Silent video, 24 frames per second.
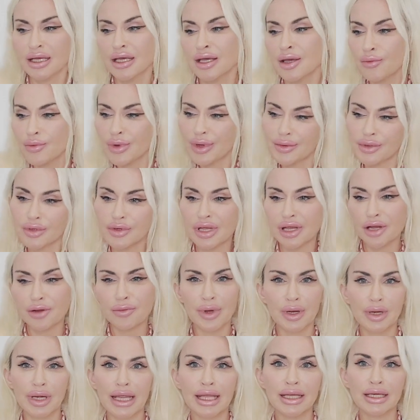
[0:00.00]
Women don't care
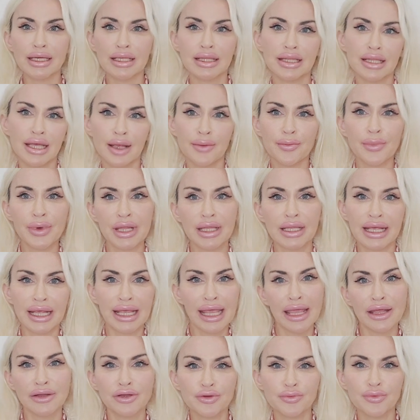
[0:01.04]
about anything, but like,
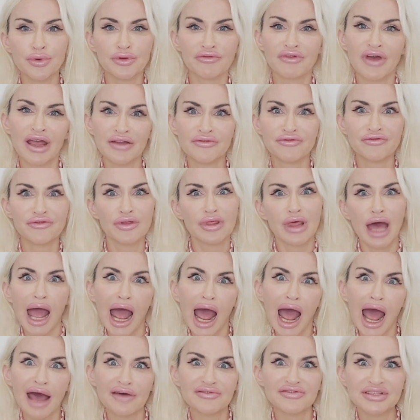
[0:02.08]
can you provide for the
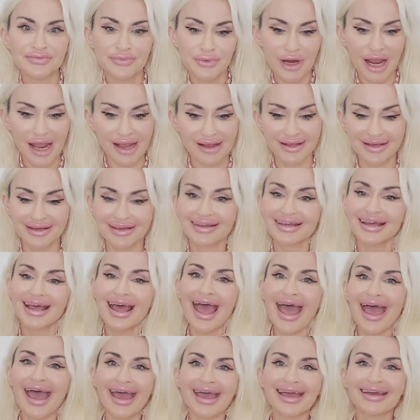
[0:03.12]
offspring?
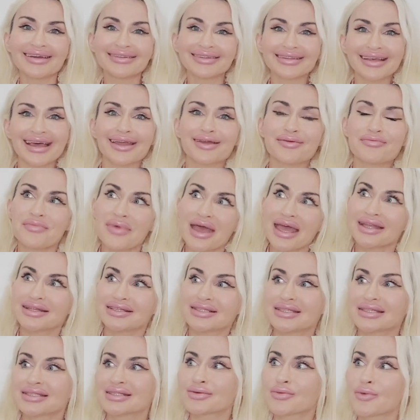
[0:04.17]
And like, men
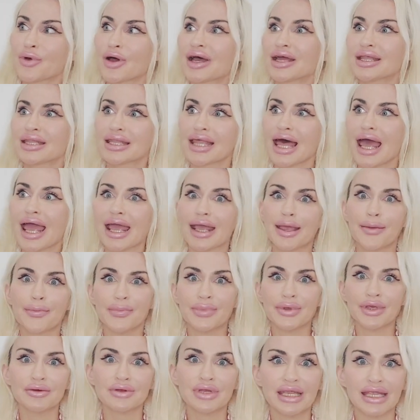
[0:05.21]
just want like
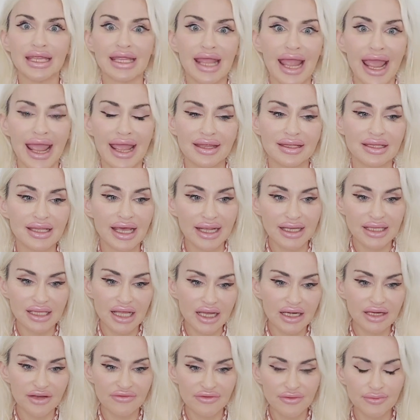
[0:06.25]
beauty, and like
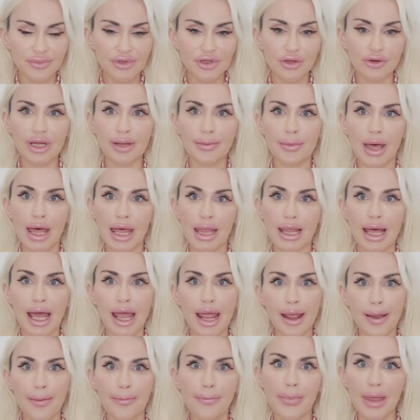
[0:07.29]
not even beauty, but
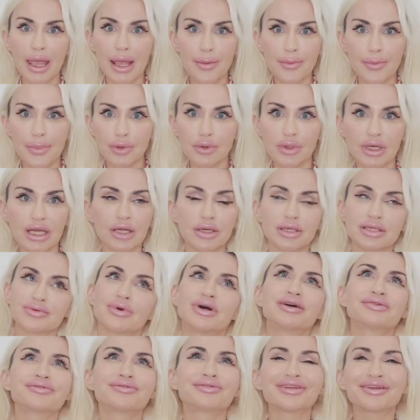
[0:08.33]
like big booty or
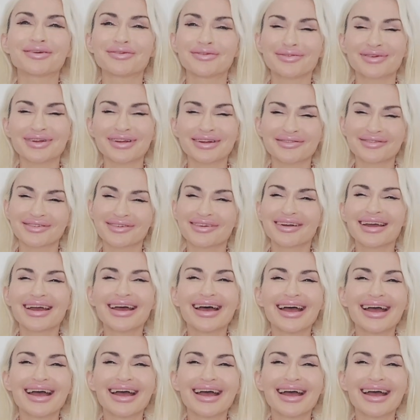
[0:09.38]
whatever.